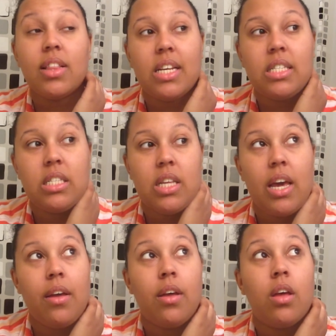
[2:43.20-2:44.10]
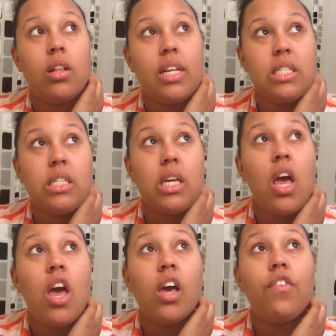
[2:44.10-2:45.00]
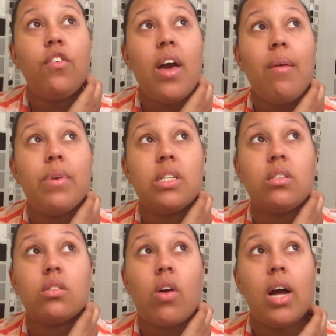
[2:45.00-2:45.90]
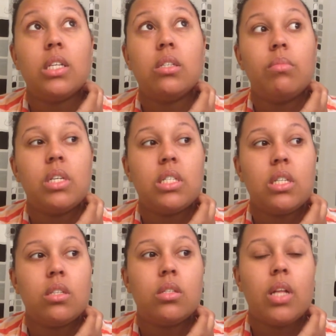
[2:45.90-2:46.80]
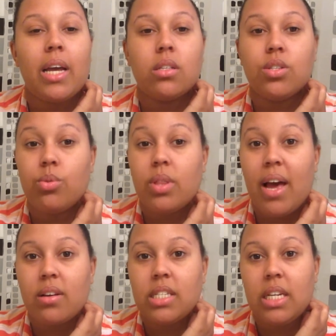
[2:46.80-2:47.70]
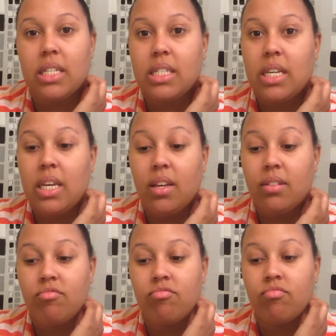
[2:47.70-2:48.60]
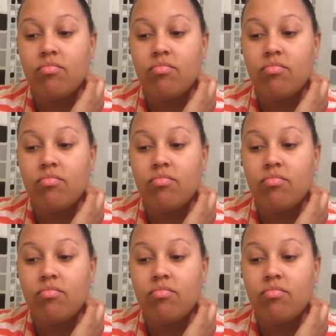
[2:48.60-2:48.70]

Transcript: let's say, let's see, if you have been subscribed to me since like 2010,